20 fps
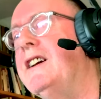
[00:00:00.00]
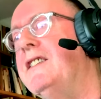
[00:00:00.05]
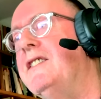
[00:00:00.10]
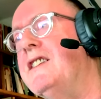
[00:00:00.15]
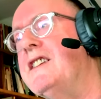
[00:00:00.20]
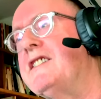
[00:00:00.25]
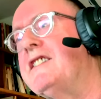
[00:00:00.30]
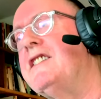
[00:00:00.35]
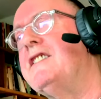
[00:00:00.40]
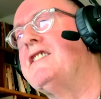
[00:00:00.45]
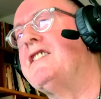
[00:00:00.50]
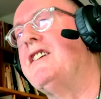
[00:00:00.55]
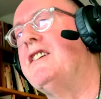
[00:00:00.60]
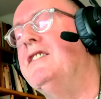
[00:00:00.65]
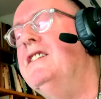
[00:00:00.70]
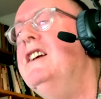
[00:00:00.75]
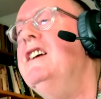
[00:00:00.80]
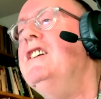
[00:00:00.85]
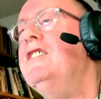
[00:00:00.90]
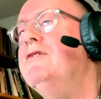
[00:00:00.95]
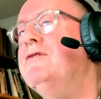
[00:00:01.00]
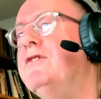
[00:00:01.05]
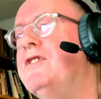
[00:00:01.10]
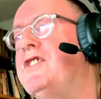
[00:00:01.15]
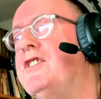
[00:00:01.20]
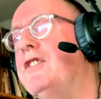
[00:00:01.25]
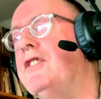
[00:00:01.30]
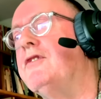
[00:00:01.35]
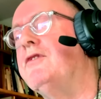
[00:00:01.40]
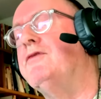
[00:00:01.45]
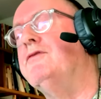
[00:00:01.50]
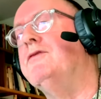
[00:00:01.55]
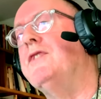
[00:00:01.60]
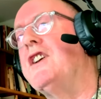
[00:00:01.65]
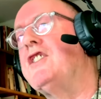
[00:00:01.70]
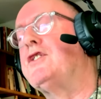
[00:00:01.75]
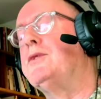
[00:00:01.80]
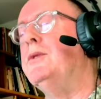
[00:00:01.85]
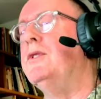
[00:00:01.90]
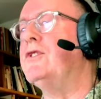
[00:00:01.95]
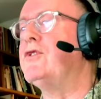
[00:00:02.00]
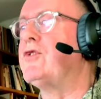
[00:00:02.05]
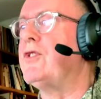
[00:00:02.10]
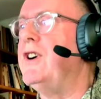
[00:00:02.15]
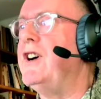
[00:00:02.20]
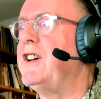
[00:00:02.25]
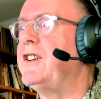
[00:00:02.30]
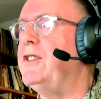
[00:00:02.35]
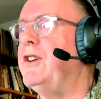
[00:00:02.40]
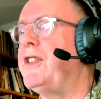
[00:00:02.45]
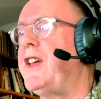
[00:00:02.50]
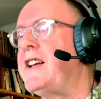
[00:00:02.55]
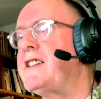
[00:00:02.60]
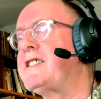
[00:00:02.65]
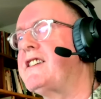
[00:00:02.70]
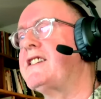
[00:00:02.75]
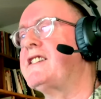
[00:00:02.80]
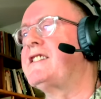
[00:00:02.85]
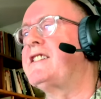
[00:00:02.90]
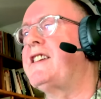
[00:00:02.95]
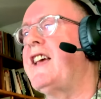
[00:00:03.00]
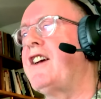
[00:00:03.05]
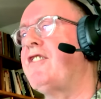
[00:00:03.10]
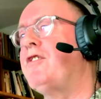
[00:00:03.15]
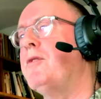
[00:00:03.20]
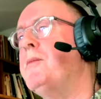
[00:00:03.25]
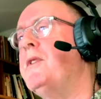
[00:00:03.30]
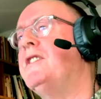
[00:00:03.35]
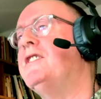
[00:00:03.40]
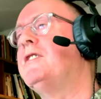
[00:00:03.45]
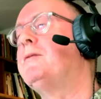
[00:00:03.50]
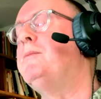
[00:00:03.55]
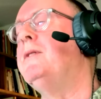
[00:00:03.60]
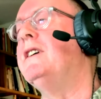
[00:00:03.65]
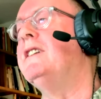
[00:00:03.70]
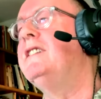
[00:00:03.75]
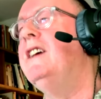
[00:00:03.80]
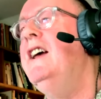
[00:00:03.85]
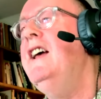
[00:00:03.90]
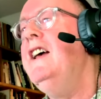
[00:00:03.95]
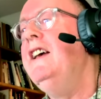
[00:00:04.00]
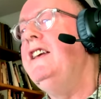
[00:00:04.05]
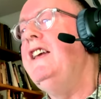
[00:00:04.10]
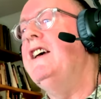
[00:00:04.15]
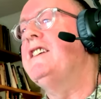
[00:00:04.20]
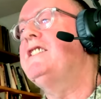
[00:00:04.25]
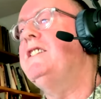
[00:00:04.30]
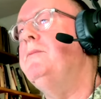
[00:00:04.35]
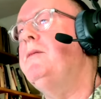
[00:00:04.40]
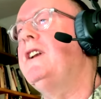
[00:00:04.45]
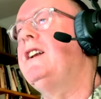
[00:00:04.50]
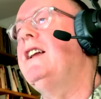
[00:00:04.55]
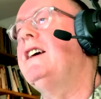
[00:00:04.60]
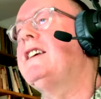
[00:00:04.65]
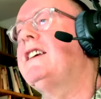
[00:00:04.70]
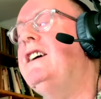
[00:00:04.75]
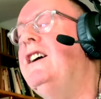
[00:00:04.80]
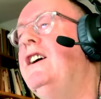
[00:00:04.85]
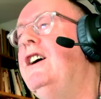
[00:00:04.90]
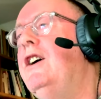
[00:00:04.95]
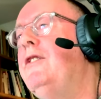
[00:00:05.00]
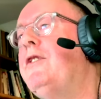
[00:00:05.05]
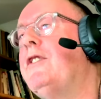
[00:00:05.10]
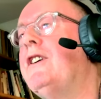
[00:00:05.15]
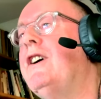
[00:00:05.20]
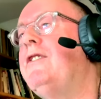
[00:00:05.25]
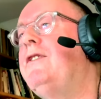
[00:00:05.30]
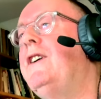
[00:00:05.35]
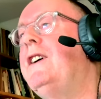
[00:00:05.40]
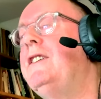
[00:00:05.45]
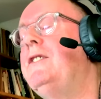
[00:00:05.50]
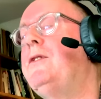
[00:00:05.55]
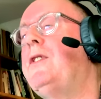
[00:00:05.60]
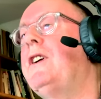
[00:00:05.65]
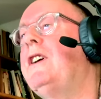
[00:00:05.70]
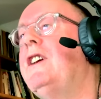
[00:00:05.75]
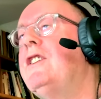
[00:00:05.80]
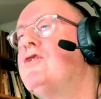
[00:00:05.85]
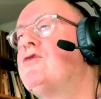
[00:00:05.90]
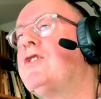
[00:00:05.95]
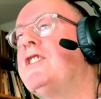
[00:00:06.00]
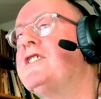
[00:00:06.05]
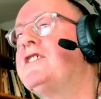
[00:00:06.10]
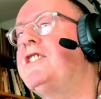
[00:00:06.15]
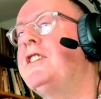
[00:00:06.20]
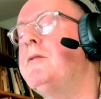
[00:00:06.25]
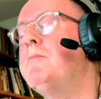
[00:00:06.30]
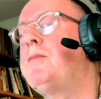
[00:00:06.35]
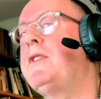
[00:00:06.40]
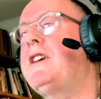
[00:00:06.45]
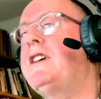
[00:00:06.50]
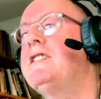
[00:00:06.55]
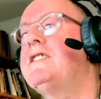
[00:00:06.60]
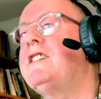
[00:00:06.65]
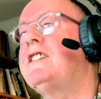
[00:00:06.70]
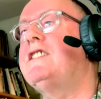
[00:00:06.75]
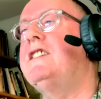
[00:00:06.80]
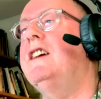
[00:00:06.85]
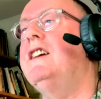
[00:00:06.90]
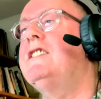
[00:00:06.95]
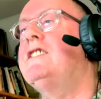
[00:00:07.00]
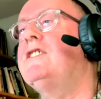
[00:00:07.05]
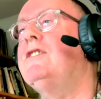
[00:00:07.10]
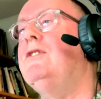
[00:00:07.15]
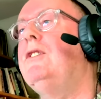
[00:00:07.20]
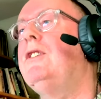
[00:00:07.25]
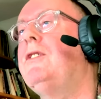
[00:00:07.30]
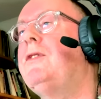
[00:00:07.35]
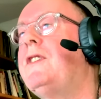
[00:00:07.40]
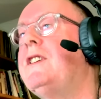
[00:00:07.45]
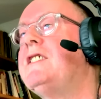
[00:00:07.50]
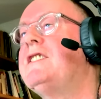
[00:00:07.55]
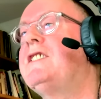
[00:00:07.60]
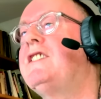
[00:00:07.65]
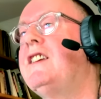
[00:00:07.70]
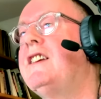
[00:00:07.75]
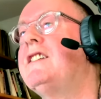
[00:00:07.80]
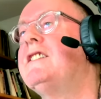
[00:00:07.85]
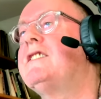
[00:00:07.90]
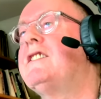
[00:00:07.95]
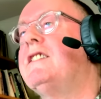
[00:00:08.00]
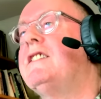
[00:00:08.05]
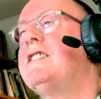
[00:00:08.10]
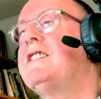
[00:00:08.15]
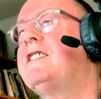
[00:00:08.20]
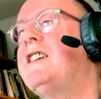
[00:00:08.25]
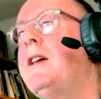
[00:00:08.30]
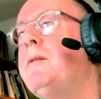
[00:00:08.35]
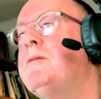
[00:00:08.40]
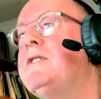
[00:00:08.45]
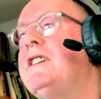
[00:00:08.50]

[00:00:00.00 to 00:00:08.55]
and this is a sort of ritual drug, or that's a sacrament. But yeah, something like kava I find very interesting, because it's all of these things at the same